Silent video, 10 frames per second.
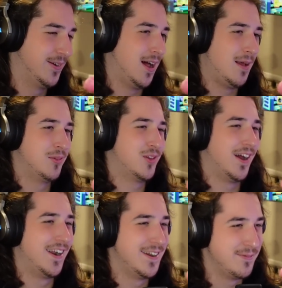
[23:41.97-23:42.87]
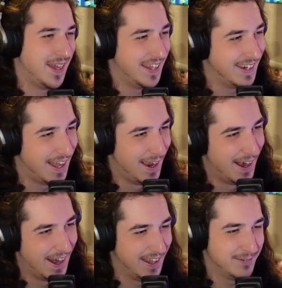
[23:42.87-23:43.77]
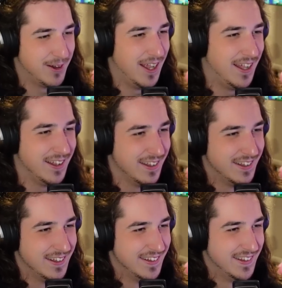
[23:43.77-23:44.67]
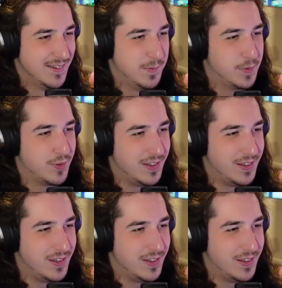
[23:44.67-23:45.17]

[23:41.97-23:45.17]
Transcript: I'm sorry, man. All right, well, Mr.